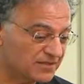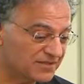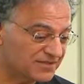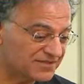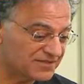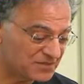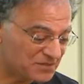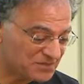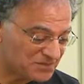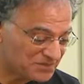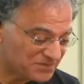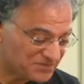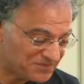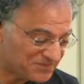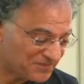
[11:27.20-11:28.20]
so
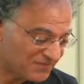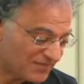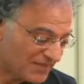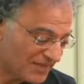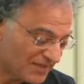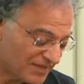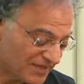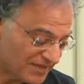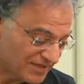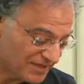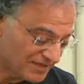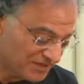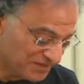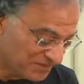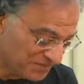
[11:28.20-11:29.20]

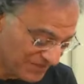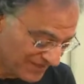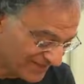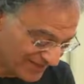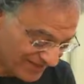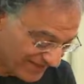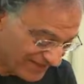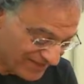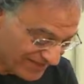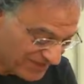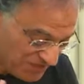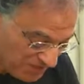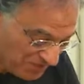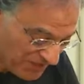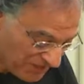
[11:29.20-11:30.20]
um, I, I,
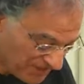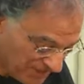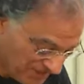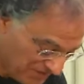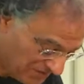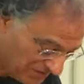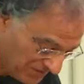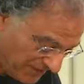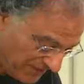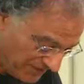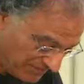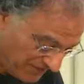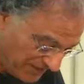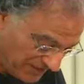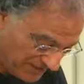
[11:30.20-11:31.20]
should make a
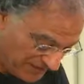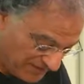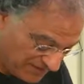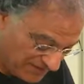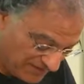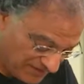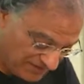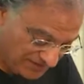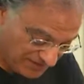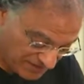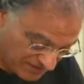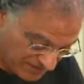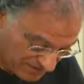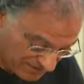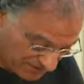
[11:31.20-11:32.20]
make make a li
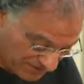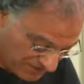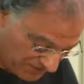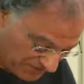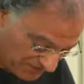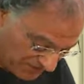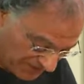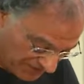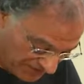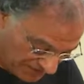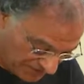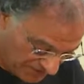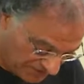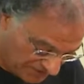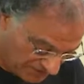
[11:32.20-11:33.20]
little bit of a,
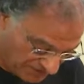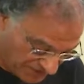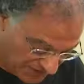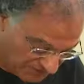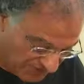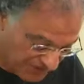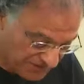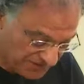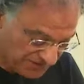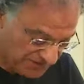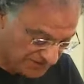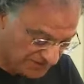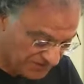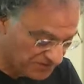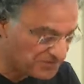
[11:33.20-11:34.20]
uh, of a
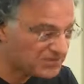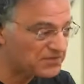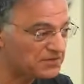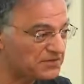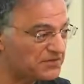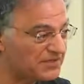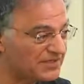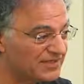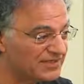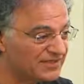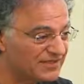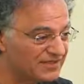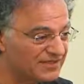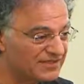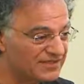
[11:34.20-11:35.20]
confession. You know, so
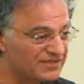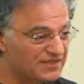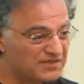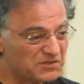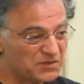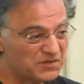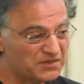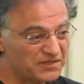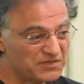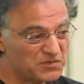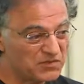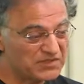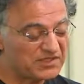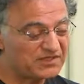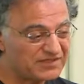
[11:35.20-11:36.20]
th this this
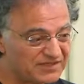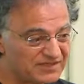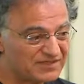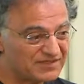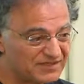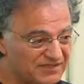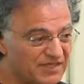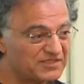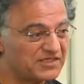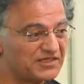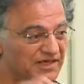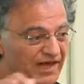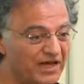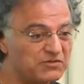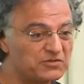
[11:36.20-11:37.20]
wasn't such an
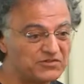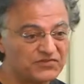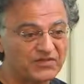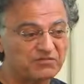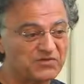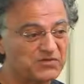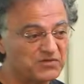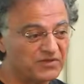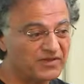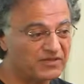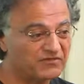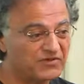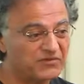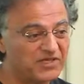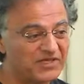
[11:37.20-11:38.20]
out of the blue thing
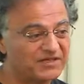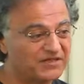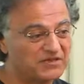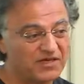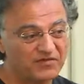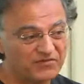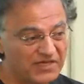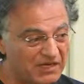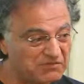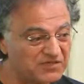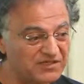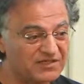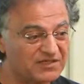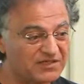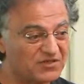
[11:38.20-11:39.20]
for me. You know, I've
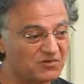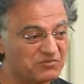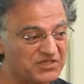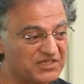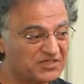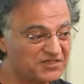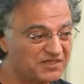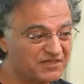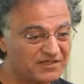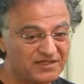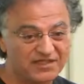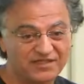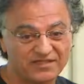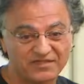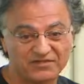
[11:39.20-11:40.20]
dabbled in computational
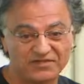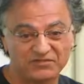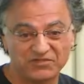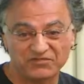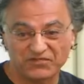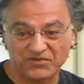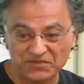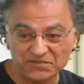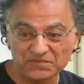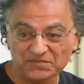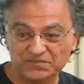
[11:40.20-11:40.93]
learning theory before,